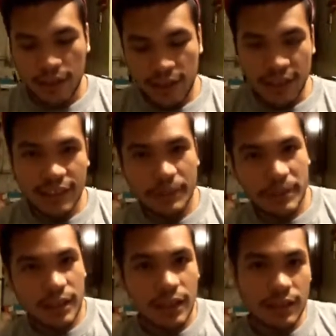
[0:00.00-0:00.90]
An economic
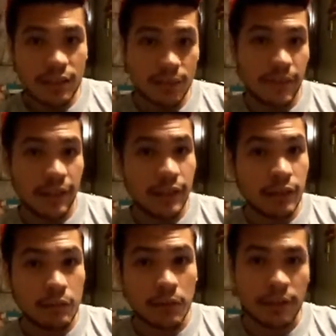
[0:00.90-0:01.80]
analysis of the
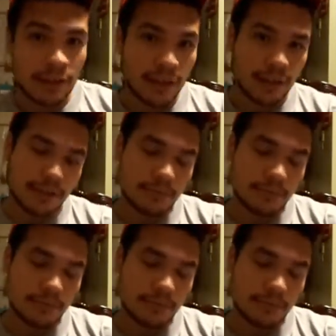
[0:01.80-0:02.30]
8-hour workday.